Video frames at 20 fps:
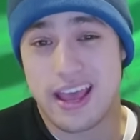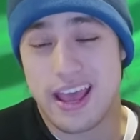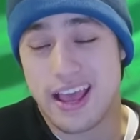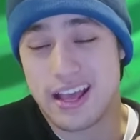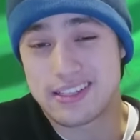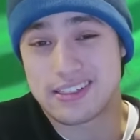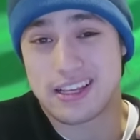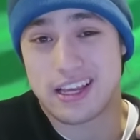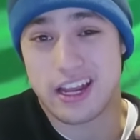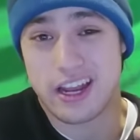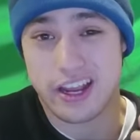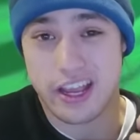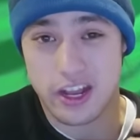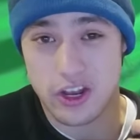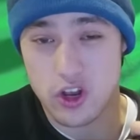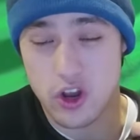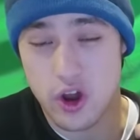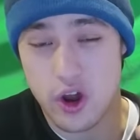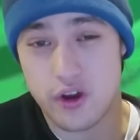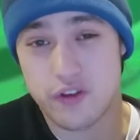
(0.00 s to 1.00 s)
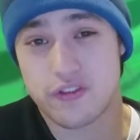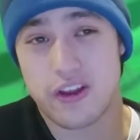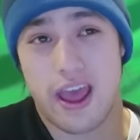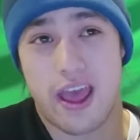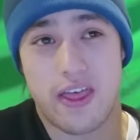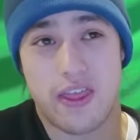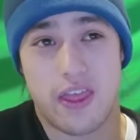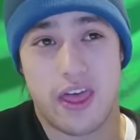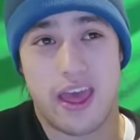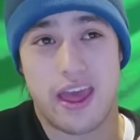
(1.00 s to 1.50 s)
it's going to get nerfed
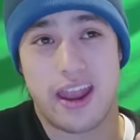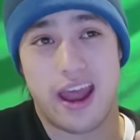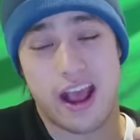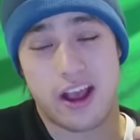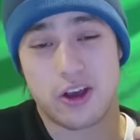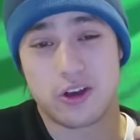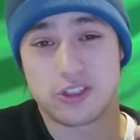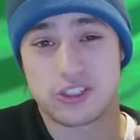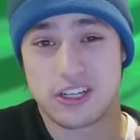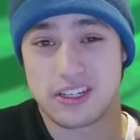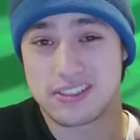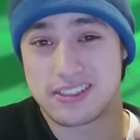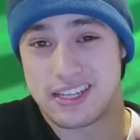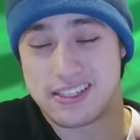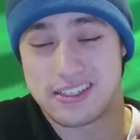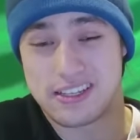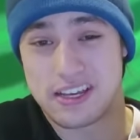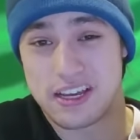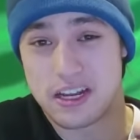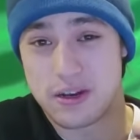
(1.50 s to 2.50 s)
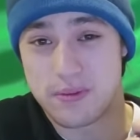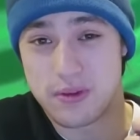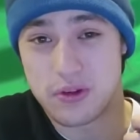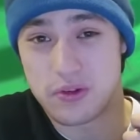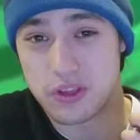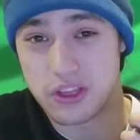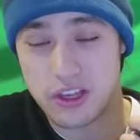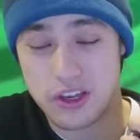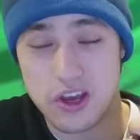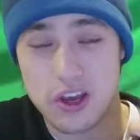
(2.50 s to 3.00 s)
and then Echo Jinx isn't going to be
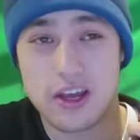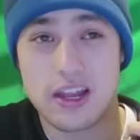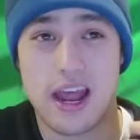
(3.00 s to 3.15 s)
really good,